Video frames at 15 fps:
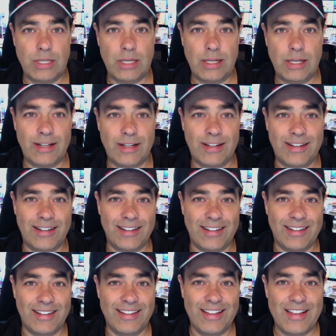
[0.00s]
you, uh,
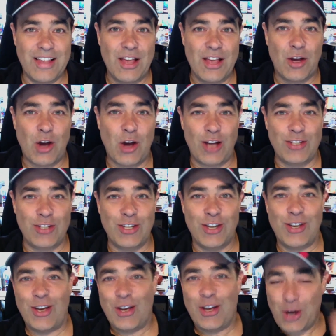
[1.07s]
let's play a game.
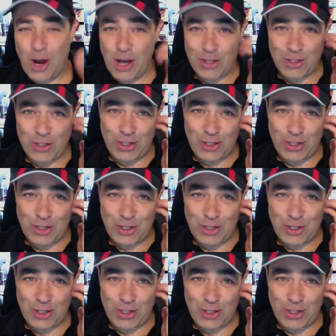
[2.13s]
You're the boss.